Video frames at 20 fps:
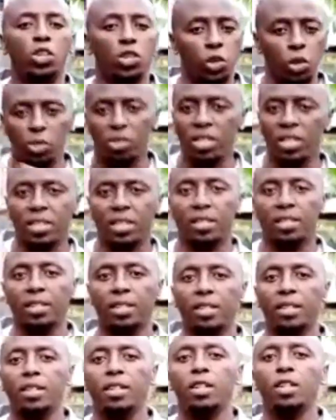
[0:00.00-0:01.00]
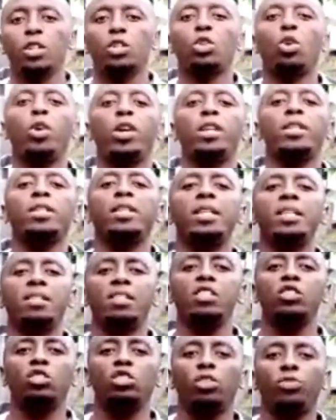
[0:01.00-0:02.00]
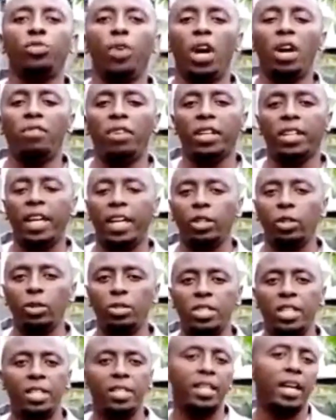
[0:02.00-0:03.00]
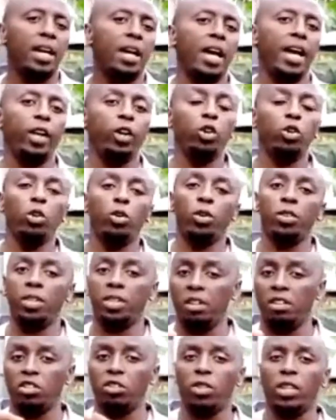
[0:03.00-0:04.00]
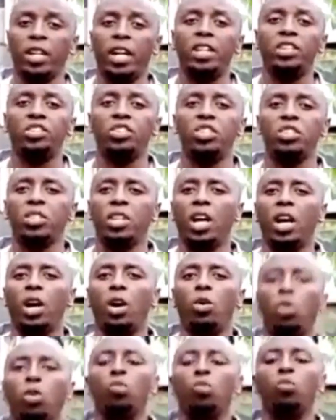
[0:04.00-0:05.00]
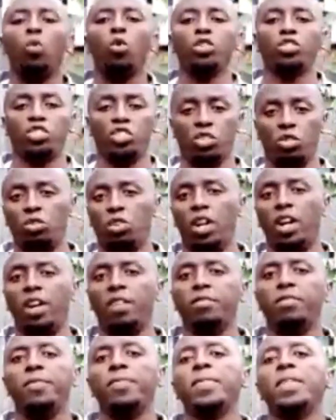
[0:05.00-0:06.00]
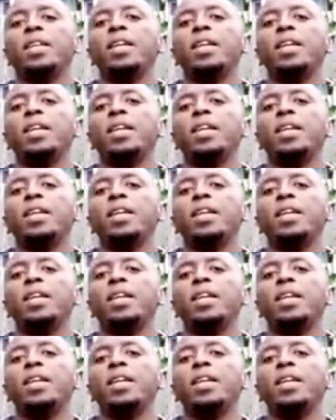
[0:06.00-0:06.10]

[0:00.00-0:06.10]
Use it. So in this season of avocados, and I don't know the rest of the countries what season you have.